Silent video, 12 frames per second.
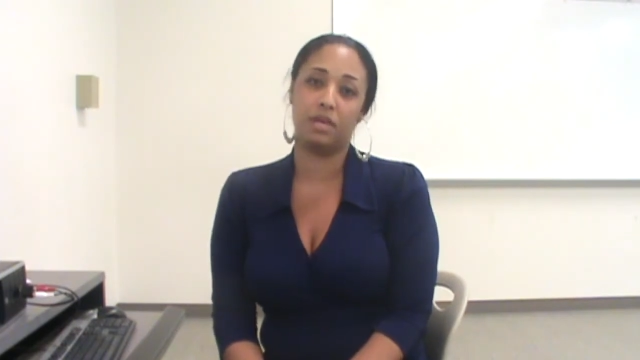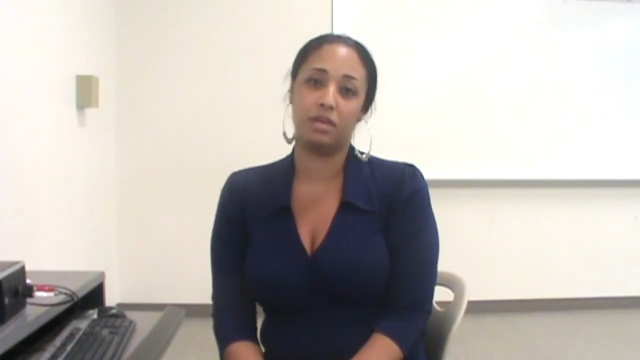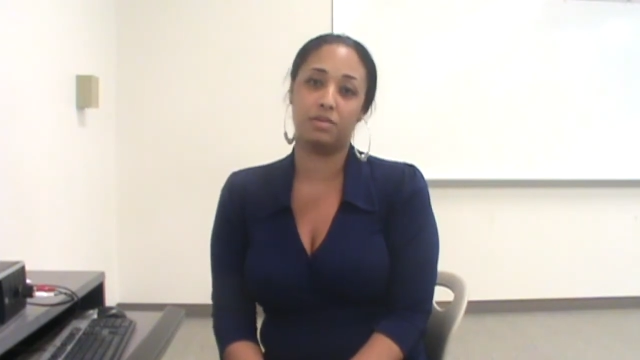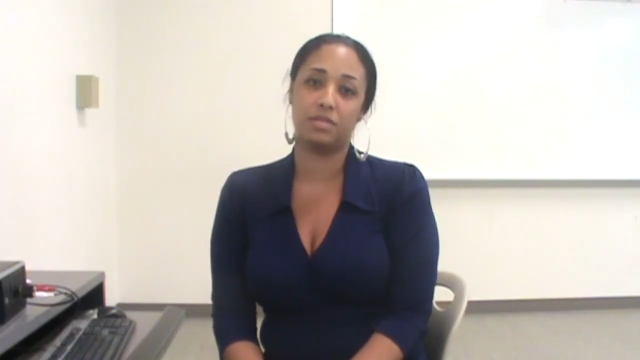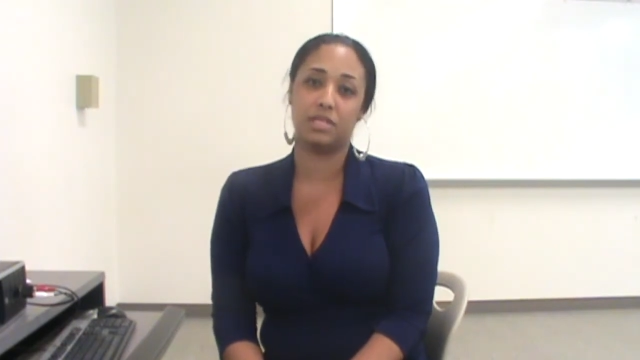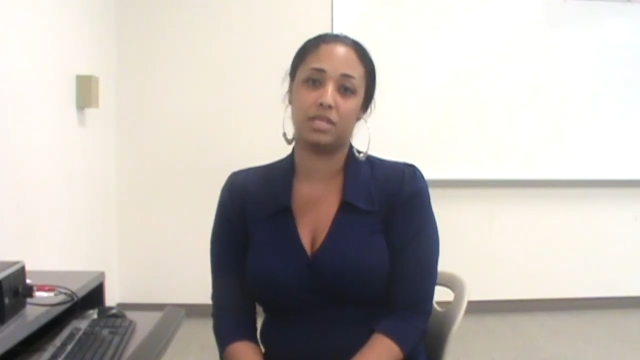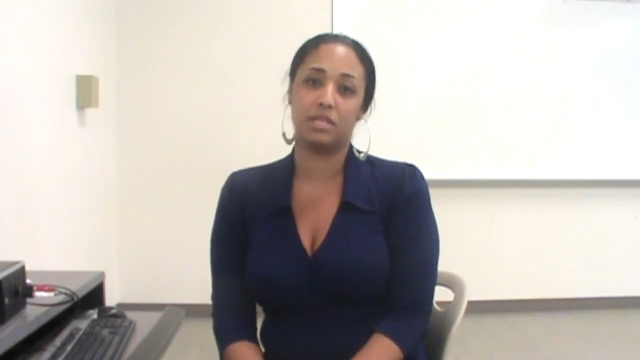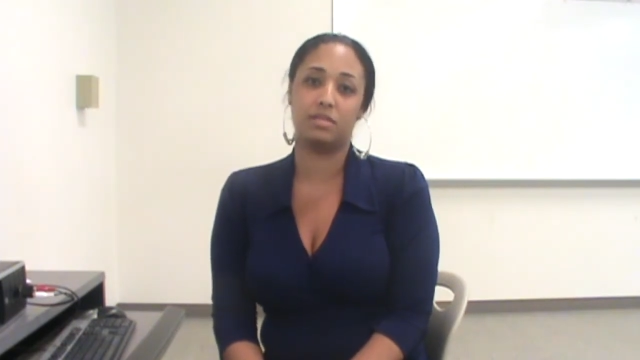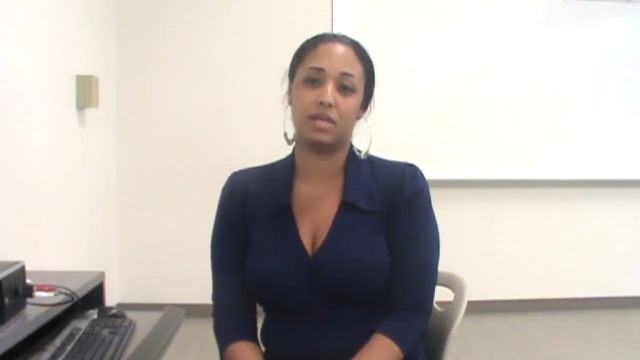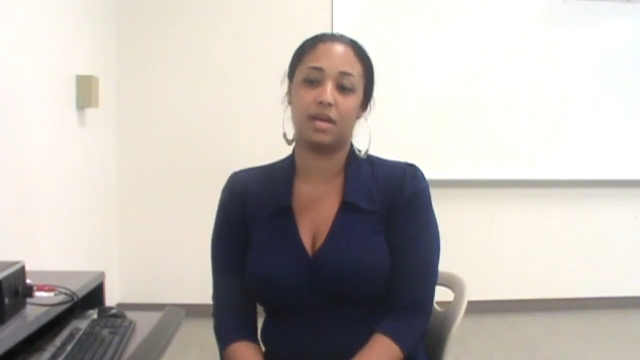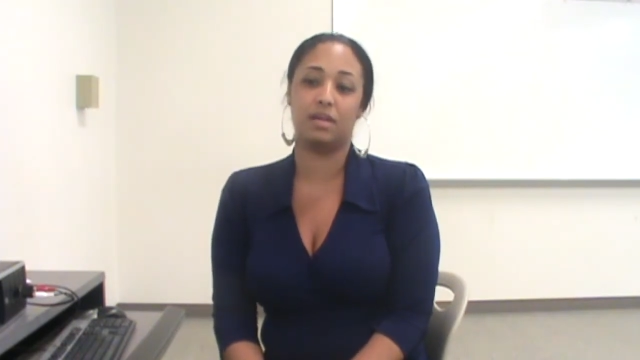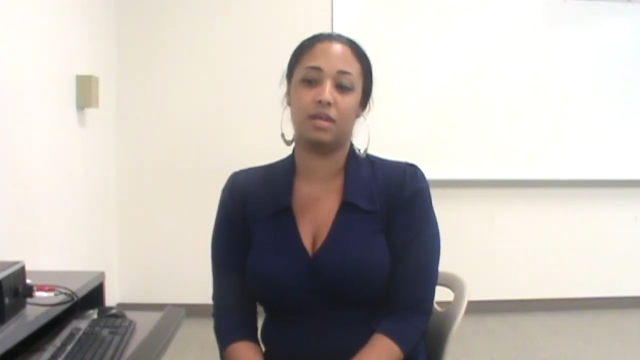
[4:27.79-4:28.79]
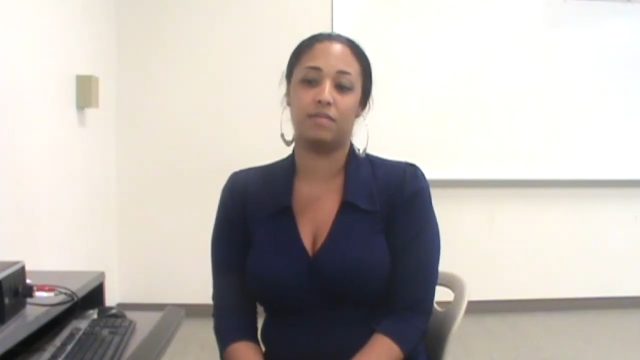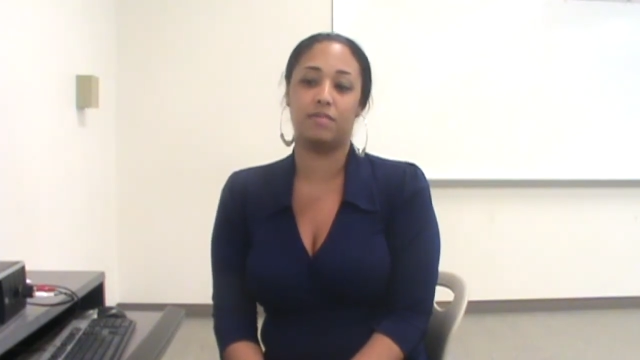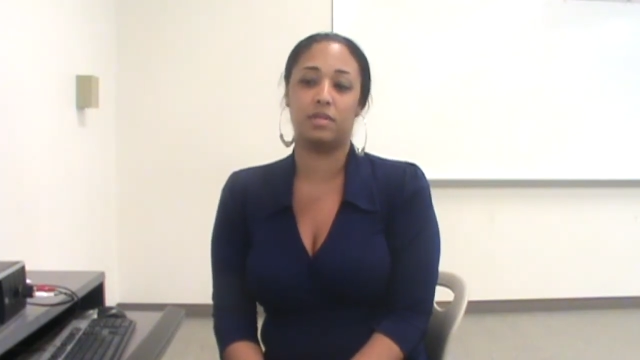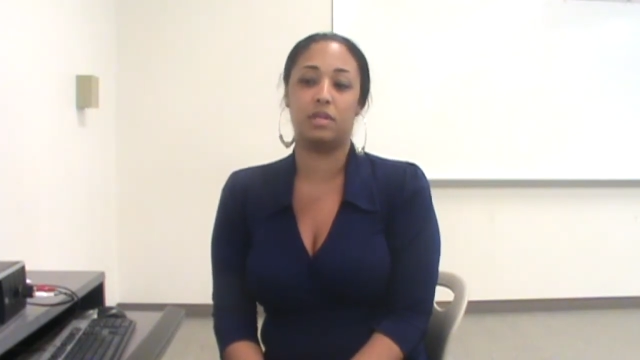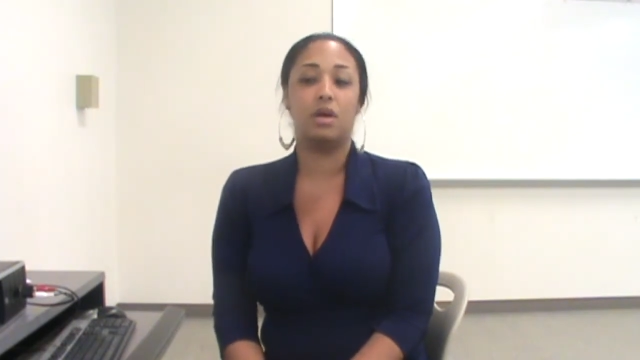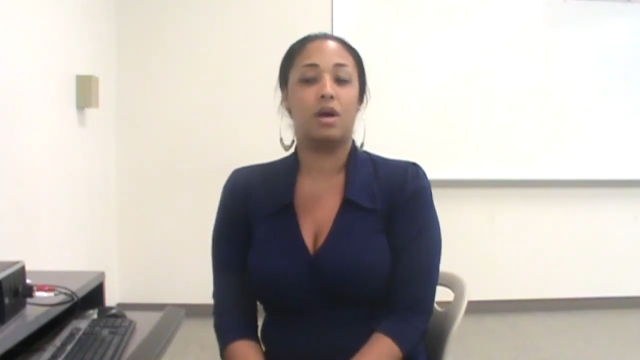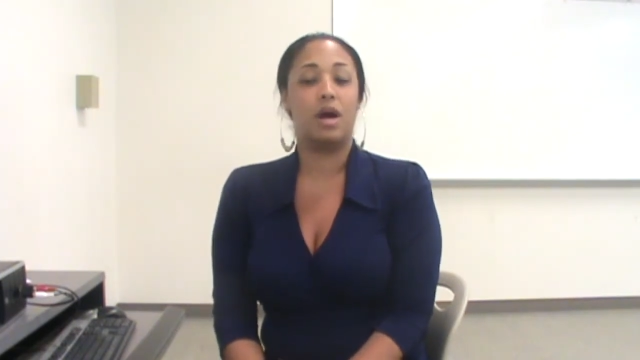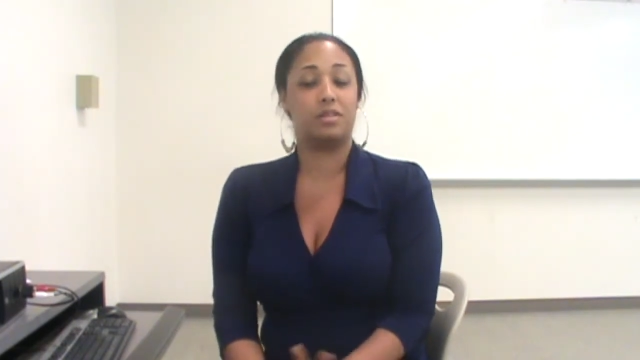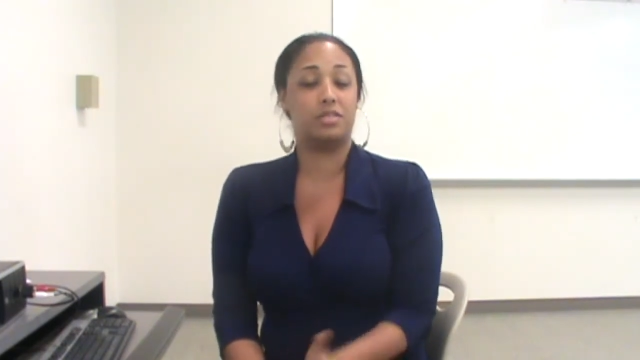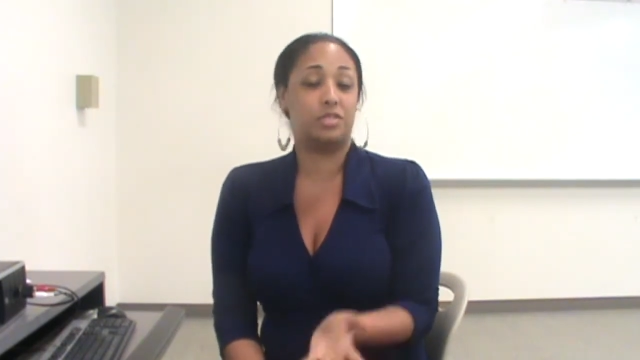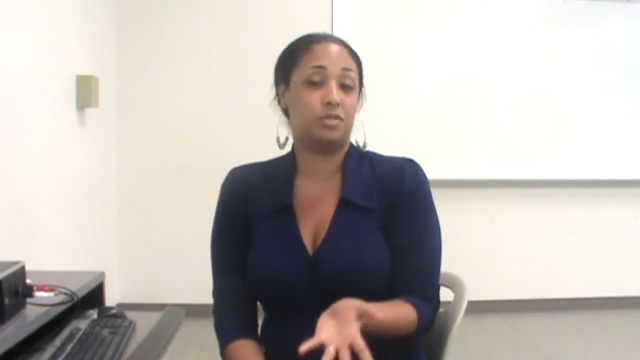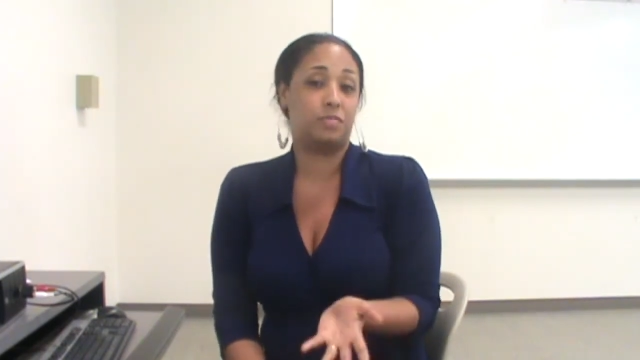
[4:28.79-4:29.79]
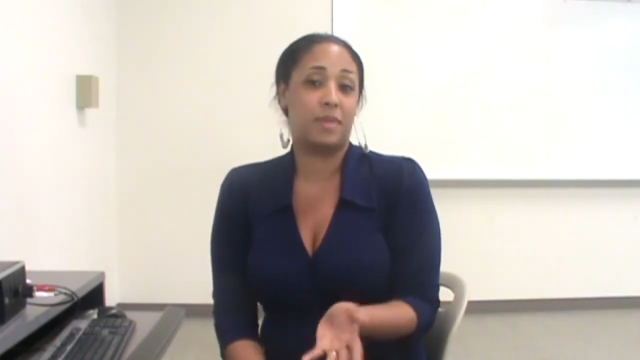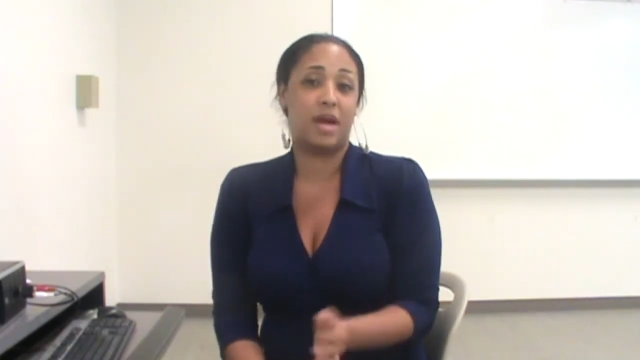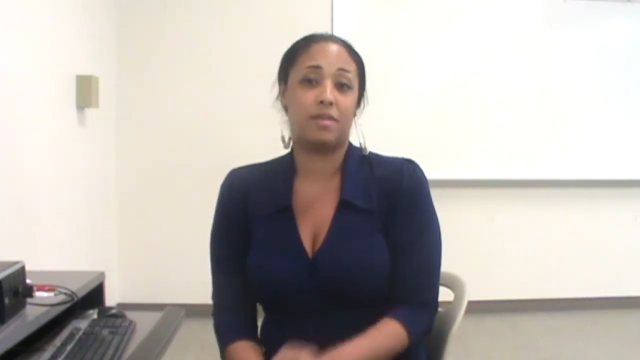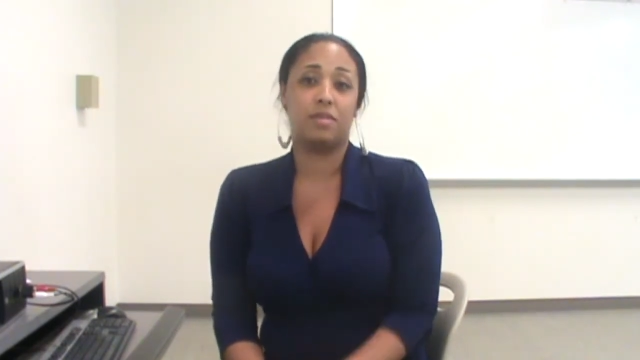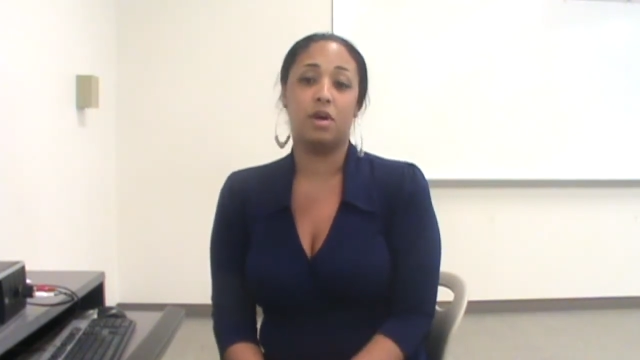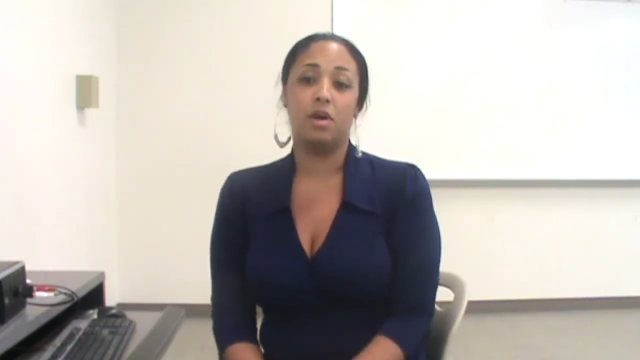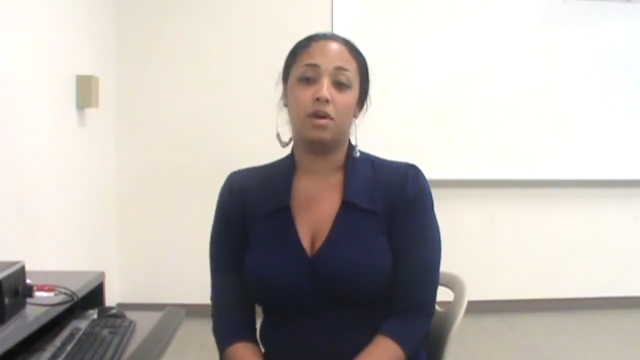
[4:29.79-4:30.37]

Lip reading: EOCs and even, I'll just use math,